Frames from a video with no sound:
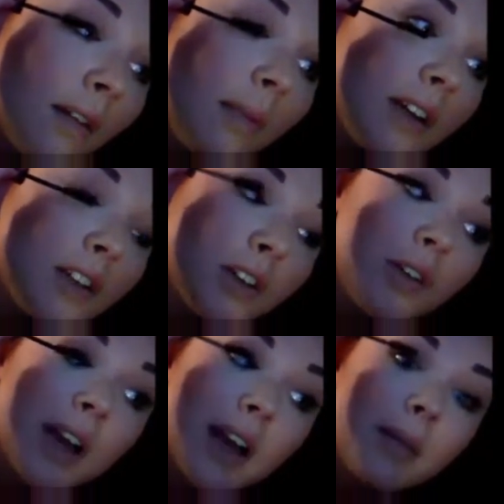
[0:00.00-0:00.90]
Make sure you
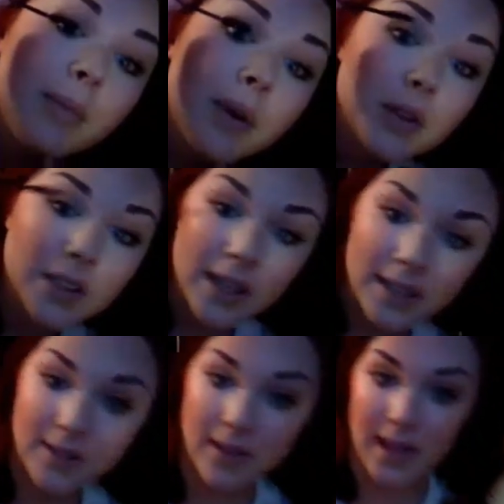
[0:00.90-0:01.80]
get both sides
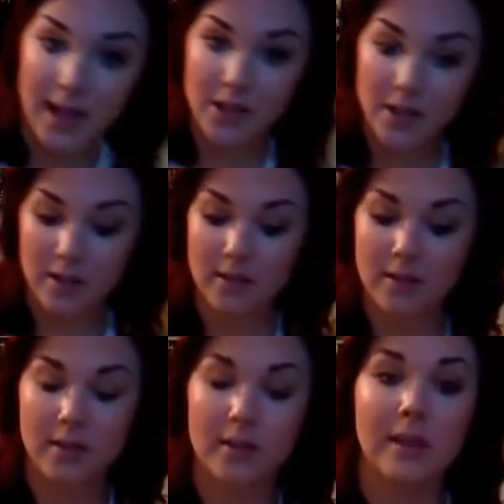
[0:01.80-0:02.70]
of the lashes.
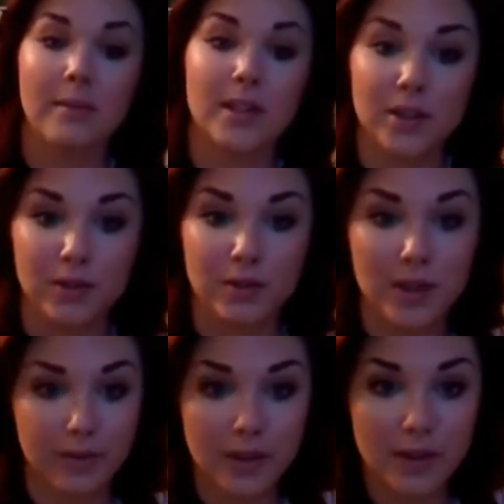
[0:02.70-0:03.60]
That makes a huge
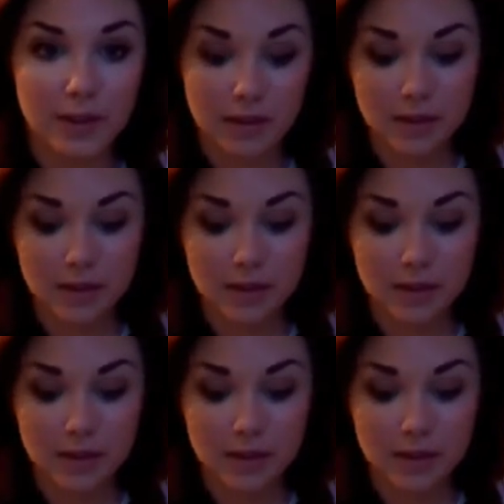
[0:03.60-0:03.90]
difference.